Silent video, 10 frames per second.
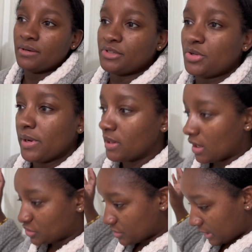I was doing
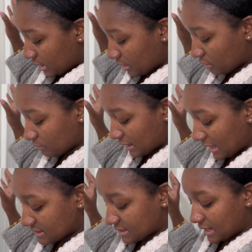laundry.
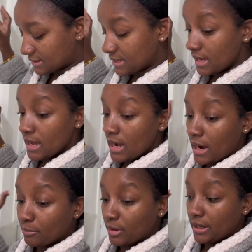Realized that
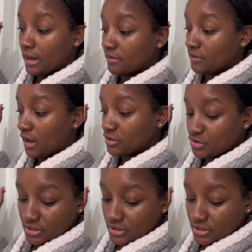I'm running out of laundry